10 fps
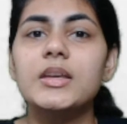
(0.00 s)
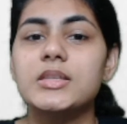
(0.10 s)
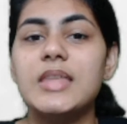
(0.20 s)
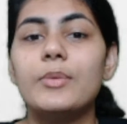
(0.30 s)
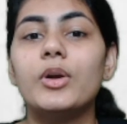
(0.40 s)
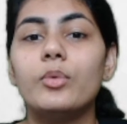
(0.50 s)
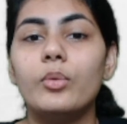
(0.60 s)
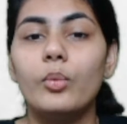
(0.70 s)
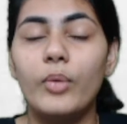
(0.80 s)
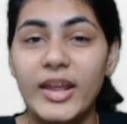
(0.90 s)
So they were
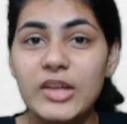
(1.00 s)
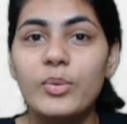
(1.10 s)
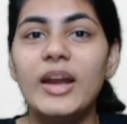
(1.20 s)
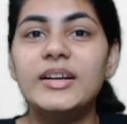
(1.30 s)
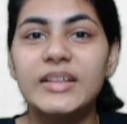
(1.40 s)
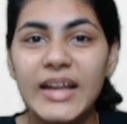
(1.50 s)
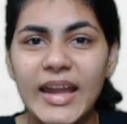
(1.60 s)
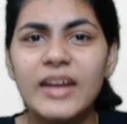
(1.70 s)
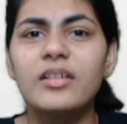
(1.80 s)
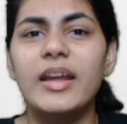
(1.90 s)
very well
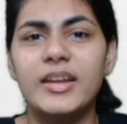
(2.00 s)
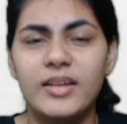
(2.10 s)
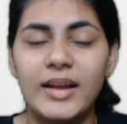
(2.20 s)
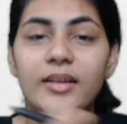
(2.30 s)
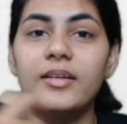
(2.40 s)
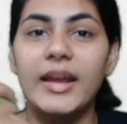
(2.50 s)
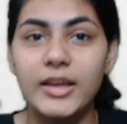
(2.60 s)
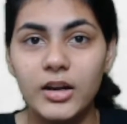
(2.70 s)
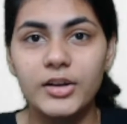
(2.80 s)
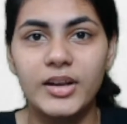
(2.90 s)
trained,
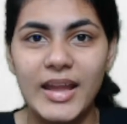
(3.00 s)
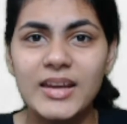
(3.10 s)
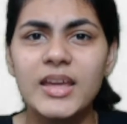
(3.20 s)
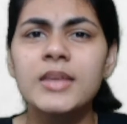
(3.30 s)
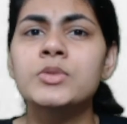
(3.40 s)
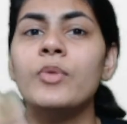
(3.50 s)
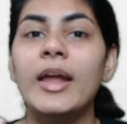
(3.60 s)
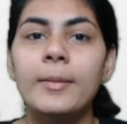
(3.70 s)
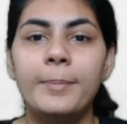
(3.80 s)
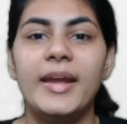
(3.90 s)
regular trainings,
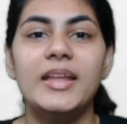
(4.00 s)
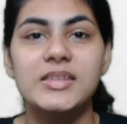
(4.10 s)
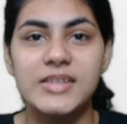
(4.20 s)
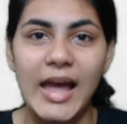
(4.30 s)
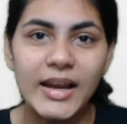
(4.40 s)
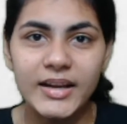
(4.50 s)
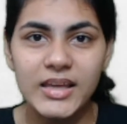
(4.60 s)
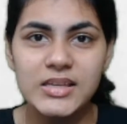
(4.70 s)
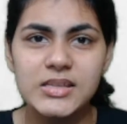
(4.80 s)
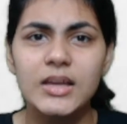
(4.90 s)
well paid
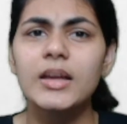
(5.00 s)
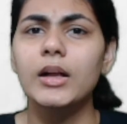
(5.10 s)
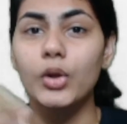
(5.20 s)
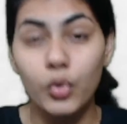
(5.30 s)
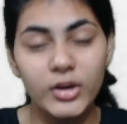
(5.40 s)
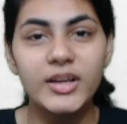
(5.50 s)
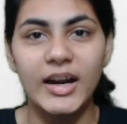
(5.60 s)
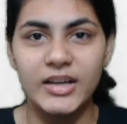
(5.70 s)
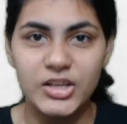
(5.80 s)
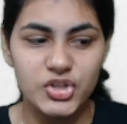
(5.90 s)
salaries, good
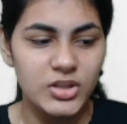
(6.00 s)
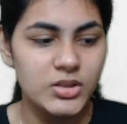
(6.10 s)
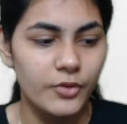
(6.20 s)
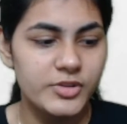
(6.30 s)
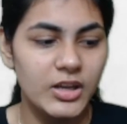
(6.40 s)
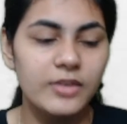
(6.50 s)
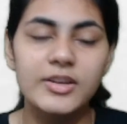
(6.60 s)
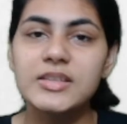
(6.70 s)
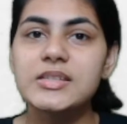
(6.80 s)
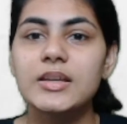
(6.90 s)
conditions of
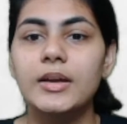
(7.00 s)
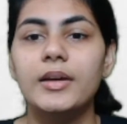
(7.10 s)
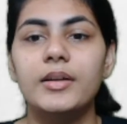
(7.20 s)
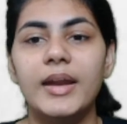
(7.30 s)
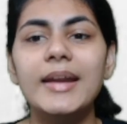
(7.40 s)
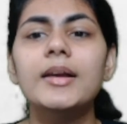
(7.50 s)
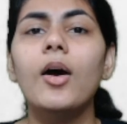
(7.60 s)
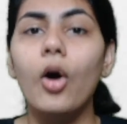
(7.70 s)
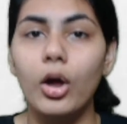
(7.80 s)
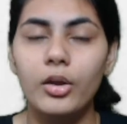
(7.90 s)
service, right?
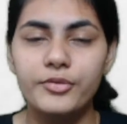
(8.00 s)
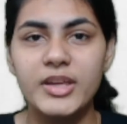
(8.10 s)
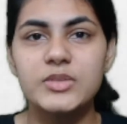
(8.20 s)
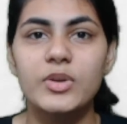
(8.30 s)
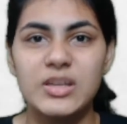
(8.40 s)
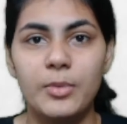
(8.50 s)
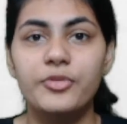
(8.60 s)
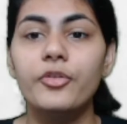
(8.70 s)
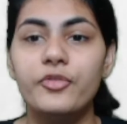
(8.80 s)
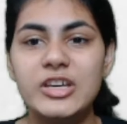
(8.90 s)
All of these were some of
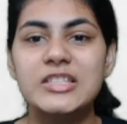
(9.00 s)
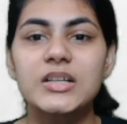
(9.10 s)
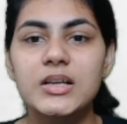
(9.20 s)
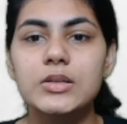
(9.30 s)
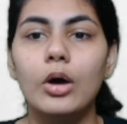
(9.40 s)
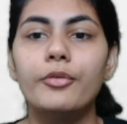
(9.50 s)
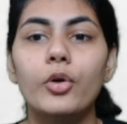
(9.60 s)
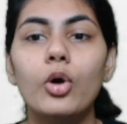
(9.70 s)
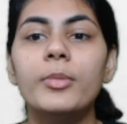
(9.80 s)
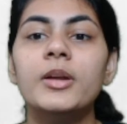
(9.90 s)
the features of
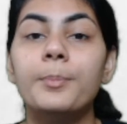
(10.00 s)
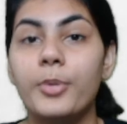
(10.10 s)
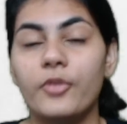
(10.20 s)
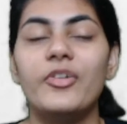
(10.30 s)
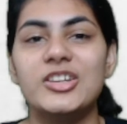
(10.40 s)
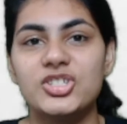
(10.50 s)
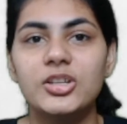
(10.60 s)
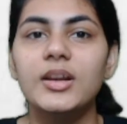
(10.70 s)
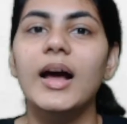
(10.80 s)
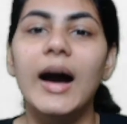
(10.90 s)
Roman
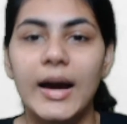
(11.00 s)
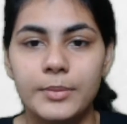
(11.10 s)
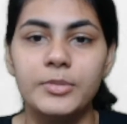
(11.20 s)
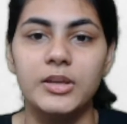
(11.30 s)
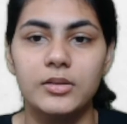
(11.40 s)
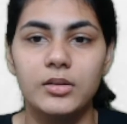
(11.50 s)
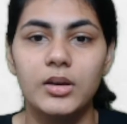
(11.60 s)
professional army.